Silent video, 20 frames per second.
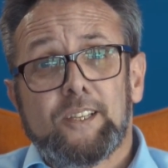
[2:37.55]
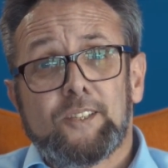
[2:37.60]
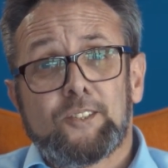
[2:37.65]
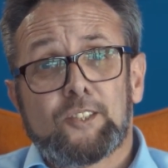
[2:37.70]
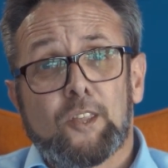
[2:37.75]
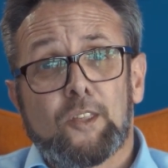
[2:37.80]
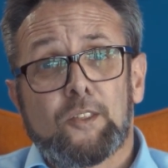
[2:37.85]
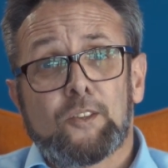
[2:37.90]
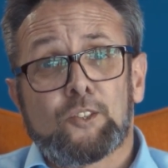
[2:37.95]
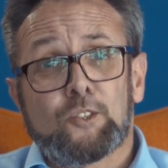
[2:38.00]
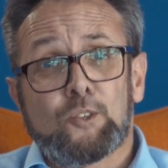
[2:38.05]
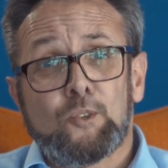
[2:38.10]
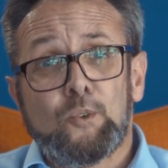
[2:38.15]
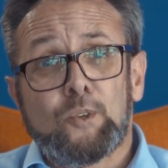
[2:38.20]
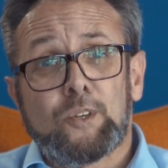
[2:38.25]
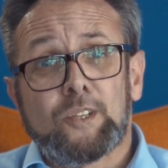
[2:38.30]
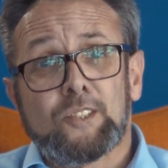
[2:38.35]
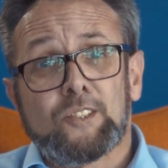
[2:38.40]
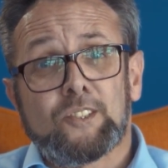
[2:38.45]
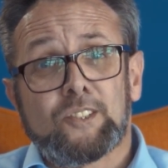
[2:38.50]
so that the
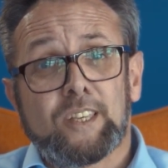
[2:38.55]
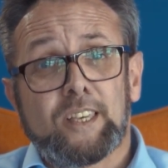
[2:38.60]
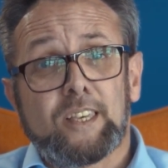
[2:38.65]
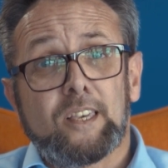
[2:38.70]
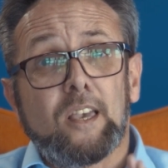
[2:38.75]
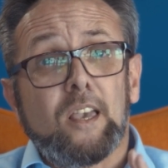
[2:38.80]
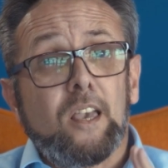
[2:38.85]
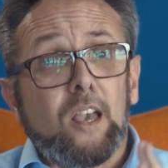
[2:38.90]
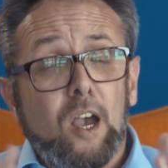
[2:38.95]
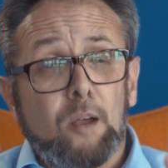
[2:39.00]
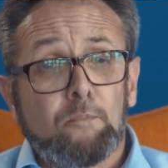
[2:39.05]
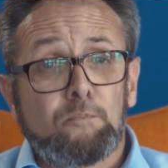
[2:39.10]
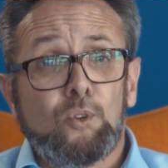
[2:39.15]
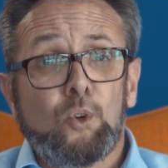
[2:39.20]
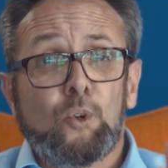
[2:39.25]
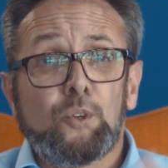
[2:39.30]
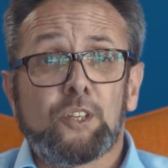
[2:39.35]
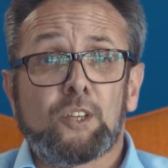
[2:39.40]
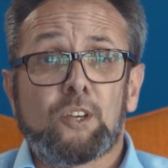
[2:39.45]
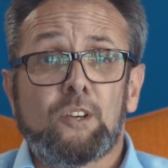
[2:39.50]
school can see a
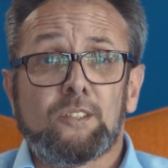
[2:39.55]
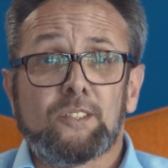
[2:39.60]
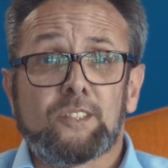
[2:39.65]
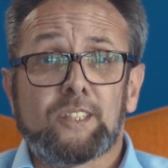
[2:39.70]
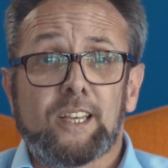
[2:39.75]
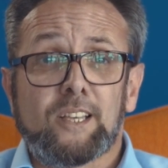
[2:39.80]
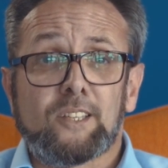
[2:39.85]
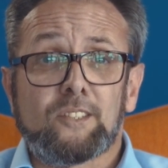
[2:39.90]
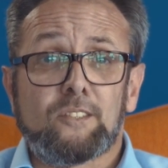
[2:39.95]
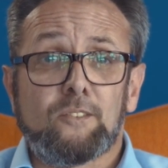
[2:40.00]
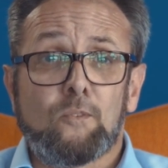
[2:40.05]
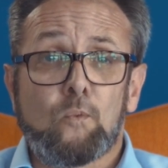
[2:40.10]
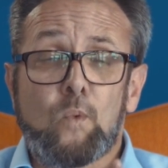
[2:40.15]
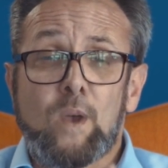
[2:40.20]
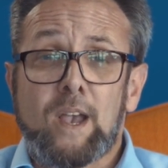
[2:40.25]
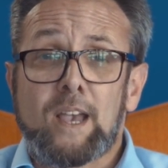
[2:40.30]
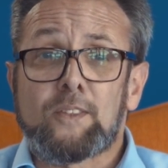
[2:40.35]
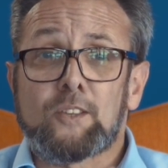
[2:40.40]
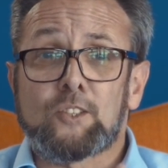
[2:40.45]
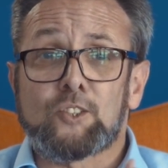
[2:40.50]
broader context of
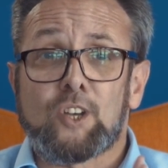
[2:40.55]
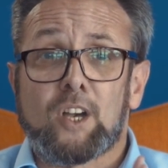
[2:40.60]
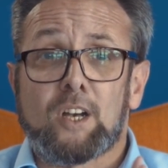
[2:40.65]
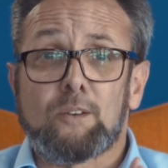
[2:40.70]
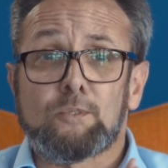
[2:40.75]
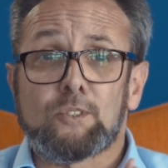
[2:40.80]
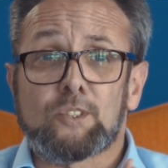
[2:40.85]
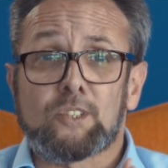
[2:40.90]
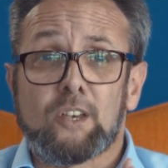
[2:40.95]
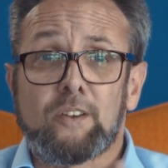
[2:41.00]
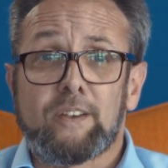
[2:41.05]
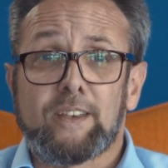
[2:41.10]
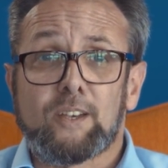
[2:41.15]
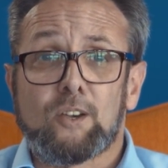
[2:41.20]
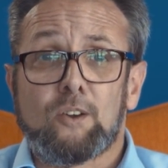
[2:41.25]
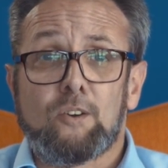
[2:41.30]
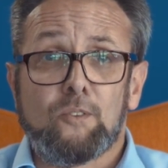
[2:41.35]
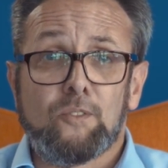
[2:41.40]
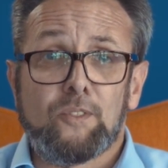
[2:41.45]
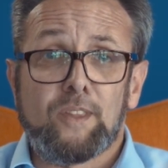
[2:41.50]
where the child was going
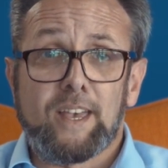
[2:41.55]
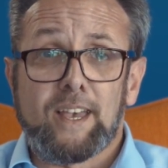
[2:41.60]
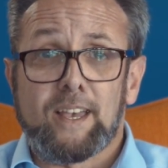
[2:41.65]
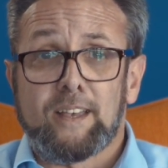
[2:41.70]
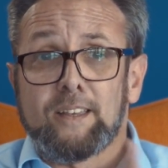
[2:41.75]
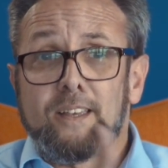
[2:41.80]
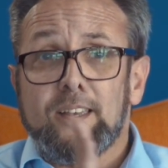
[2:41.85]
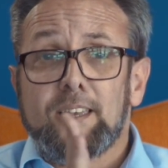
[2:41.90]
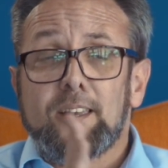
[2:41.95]
on their